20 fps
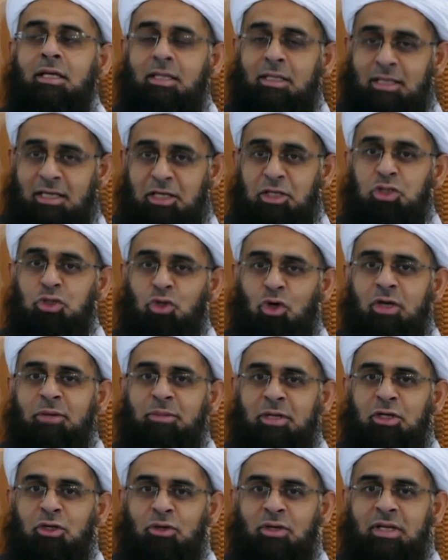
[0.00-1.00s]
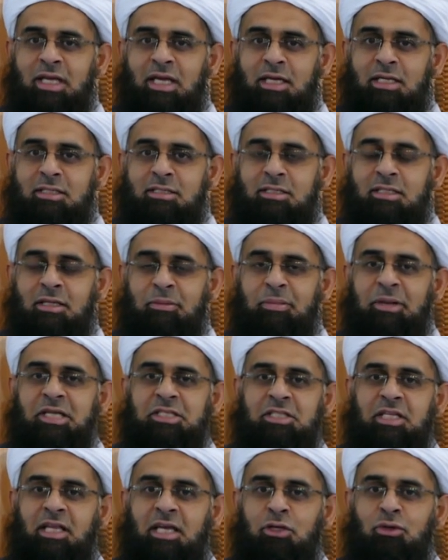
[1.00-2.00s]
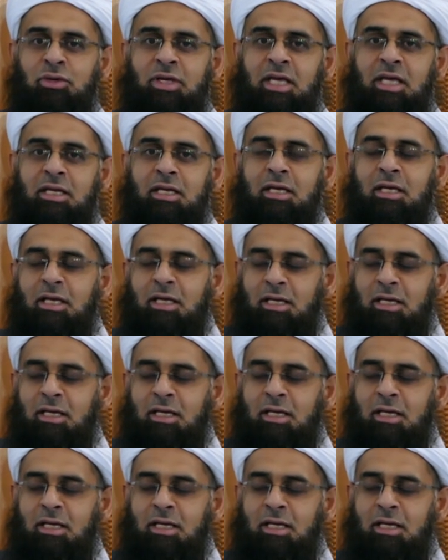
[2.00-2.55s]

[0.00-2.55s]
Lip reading: the enjoyment you'll get, the pleasure that you get,